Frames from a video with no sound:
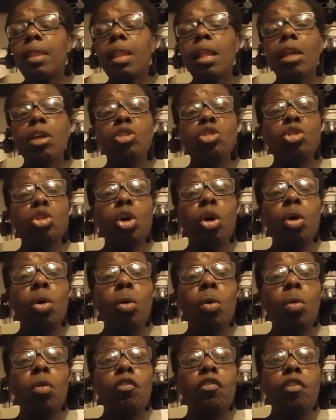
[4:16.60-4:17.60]

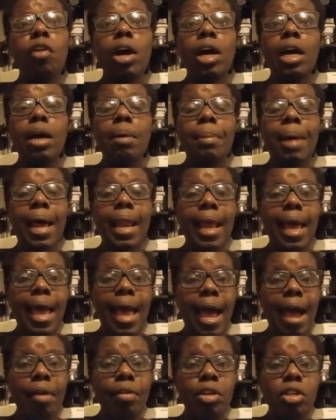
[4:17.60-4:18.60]
So for Kamala
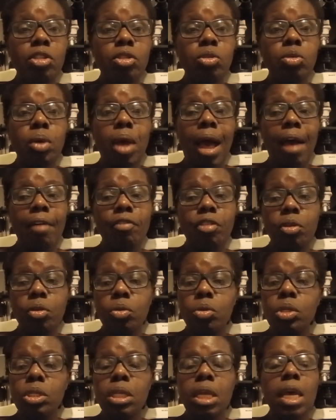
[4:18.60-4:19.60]
Harris to have
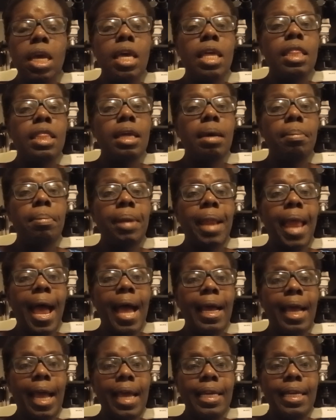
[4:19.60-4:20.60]
used the
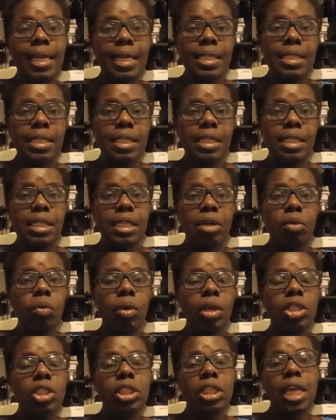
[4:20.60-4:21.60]
black identity
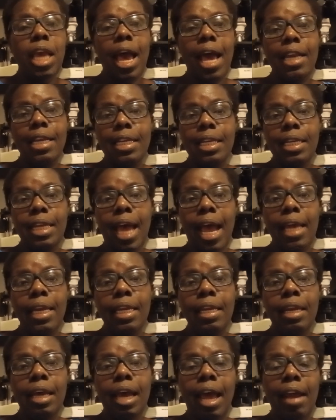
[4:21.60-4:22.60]
when she had denied
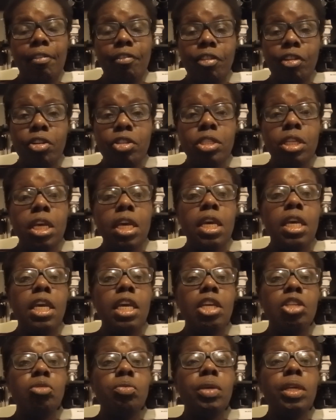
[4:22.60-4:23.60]
it at first
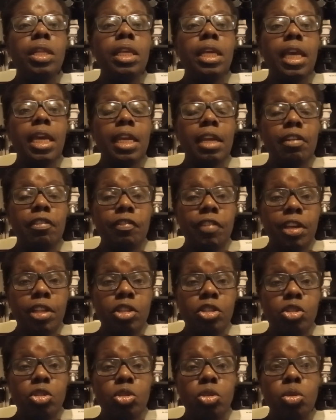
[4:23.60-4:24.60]
is really an
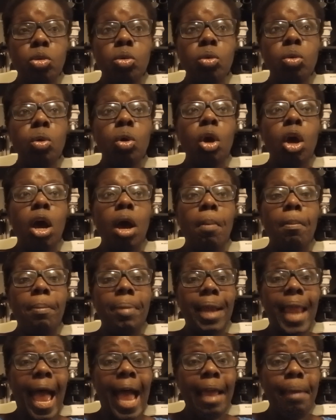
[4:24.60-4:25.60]
offense to
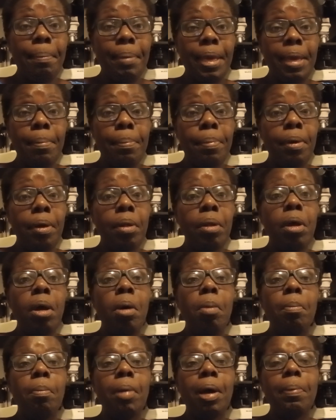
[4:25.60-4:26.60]
black people,
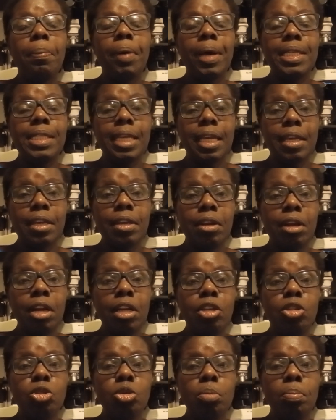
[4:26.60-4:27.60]
but
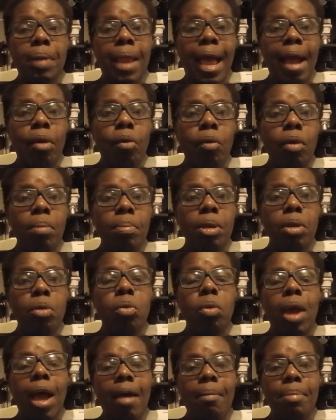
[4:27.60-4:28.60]
particularly to black women
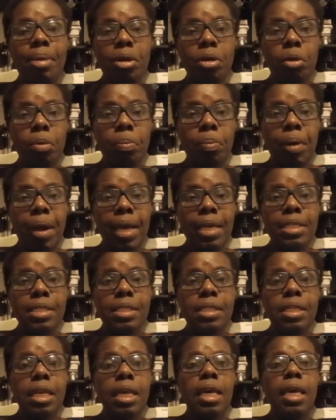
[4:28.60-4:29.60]
who have been
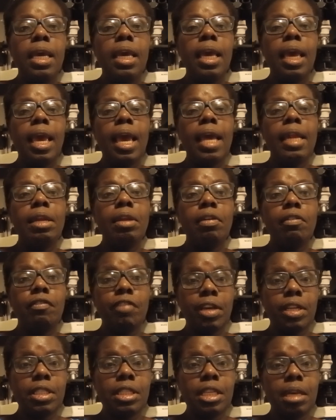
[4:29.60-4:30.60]
oppressed and
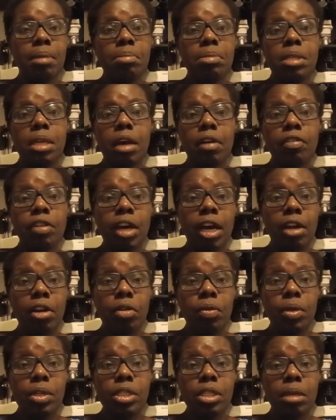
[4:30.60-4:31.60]
victims of
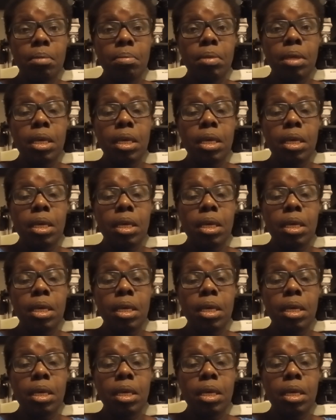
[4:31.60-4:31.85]
colorism.